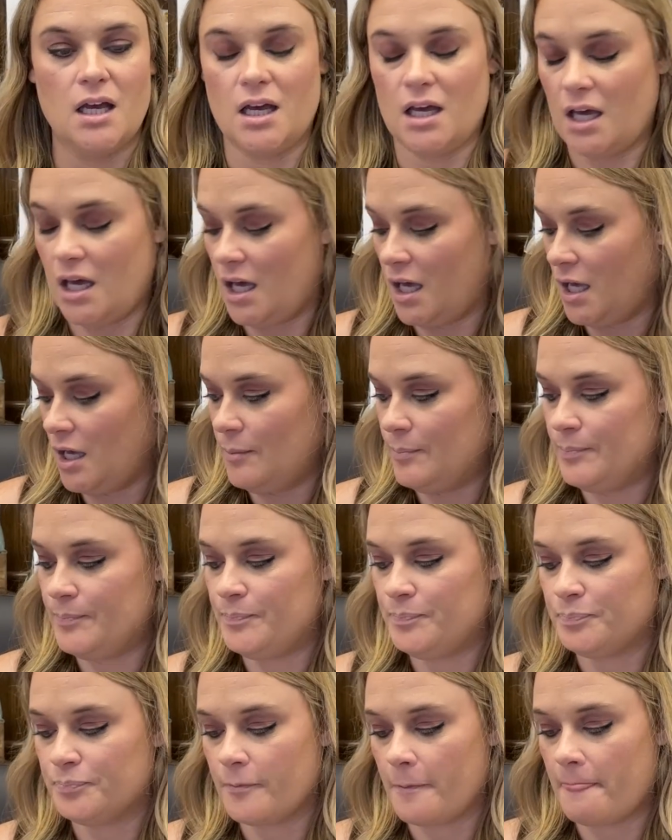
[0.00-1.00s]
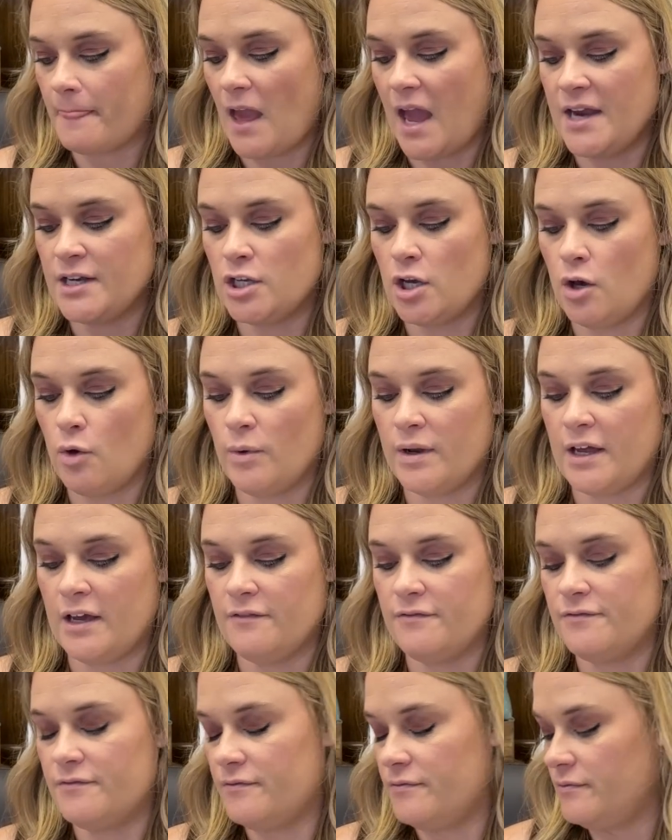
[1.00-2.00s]
I know when
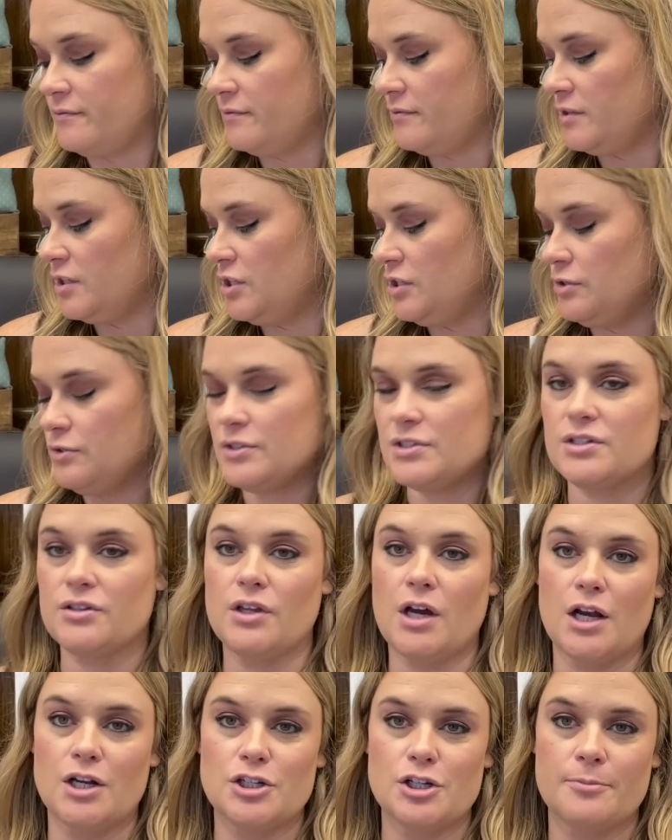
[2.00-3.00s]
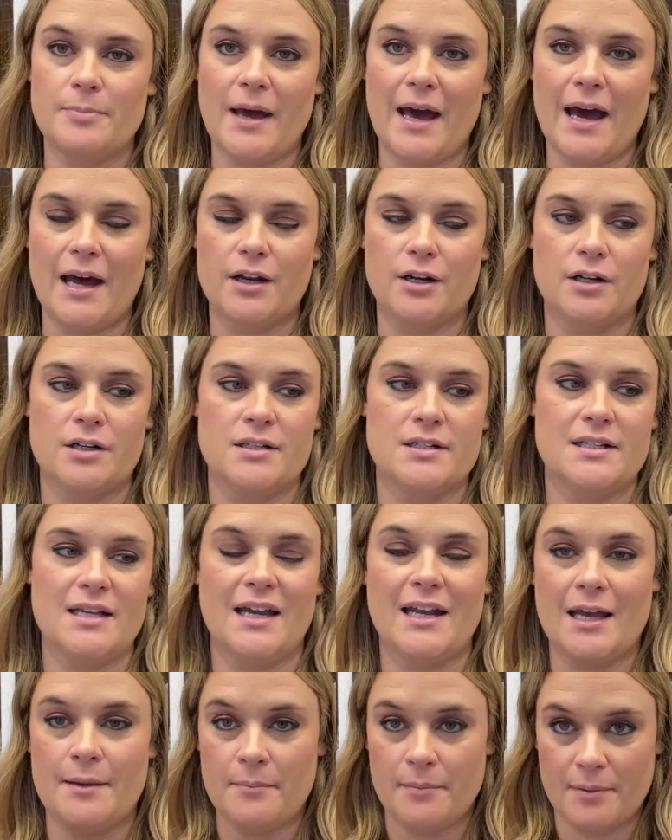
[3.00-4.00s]
I've used larger patterns and
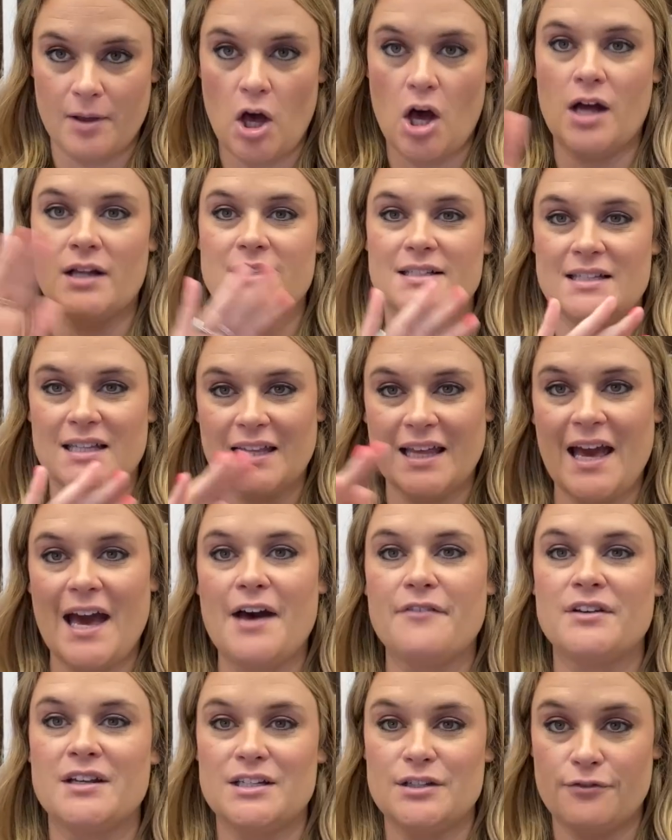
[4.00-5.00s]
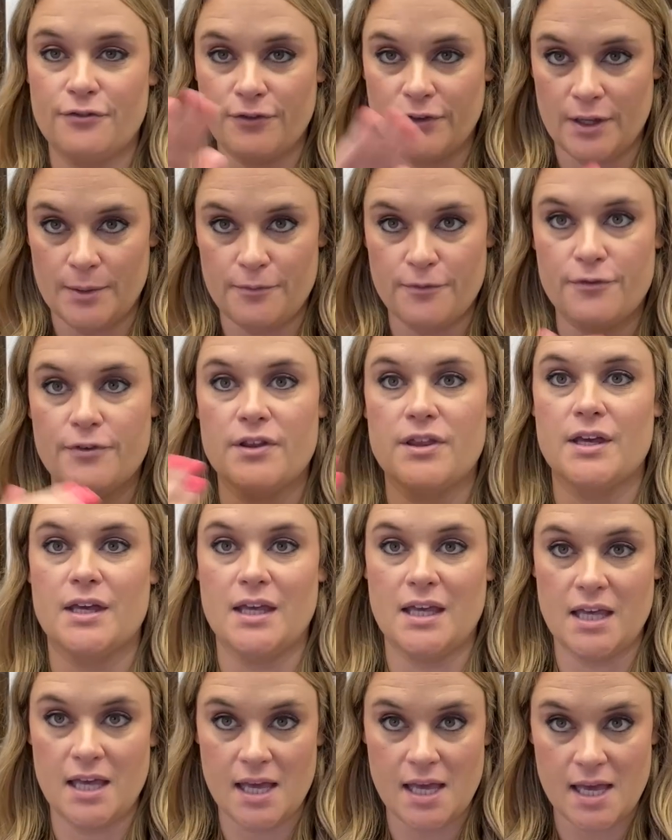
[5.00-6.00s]
I'm constantly having to flip for the
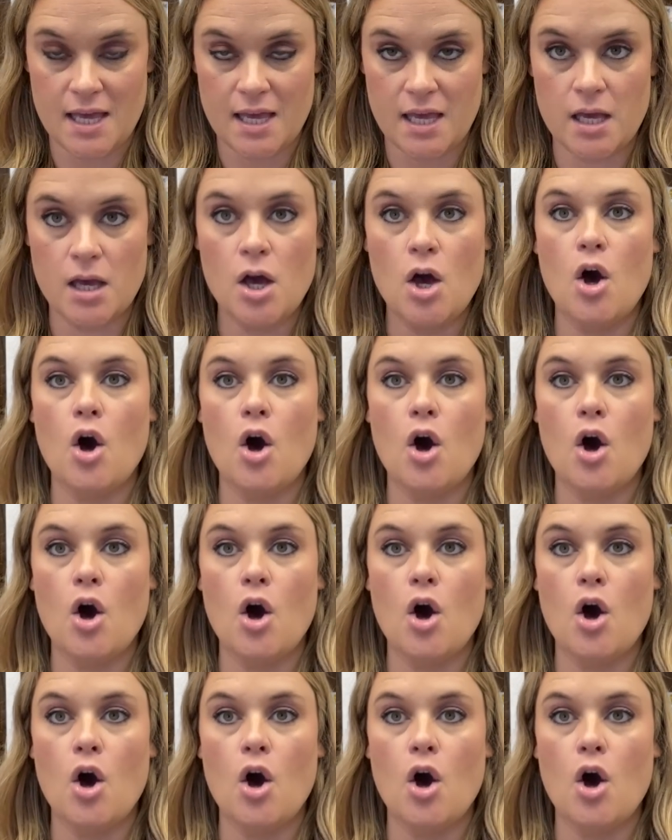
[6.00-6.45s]
key